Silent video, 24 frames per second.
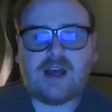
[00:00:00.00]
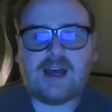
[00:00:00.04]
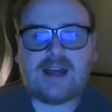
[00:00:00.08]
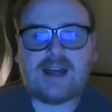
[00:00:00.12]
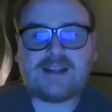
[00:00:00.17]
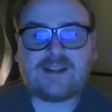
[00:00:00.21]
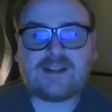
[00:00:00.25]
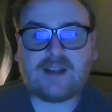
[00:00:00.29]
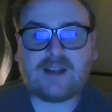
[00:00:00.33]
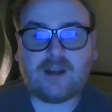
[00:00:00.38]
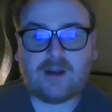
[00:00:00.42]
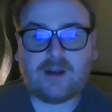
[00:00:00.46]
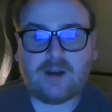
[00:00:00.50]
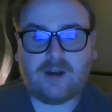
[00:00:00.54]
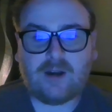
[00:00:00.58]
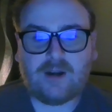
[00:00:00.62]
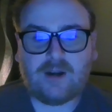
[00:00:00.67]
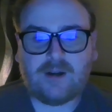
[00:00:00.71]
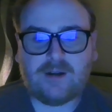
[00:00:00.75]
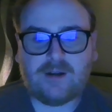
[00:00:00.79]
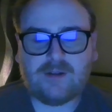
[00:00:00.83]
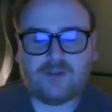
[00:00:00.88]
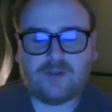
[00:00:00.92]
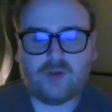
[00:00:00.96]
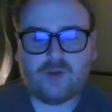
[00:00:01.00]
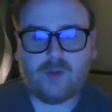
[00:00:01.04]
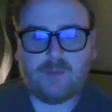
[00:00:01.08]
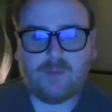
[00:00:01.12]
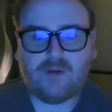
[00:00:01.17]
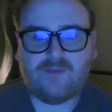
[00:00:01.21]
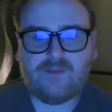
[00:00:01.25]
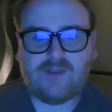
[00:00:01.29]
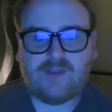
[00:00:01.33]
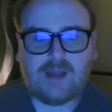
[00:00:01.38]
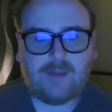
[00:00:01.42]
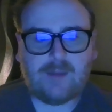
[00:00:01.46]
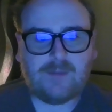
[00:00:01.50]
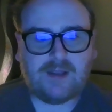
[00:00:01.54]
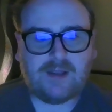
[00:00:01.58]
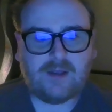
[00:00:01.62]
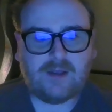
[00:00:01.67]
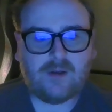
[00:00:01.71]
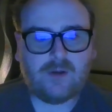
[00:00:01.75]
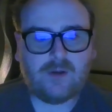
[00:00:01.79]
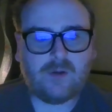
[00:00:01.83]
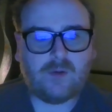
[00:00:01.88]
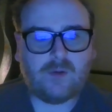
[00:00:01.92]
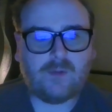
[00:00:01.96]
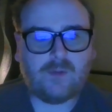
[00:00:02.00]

Ottokar noble family,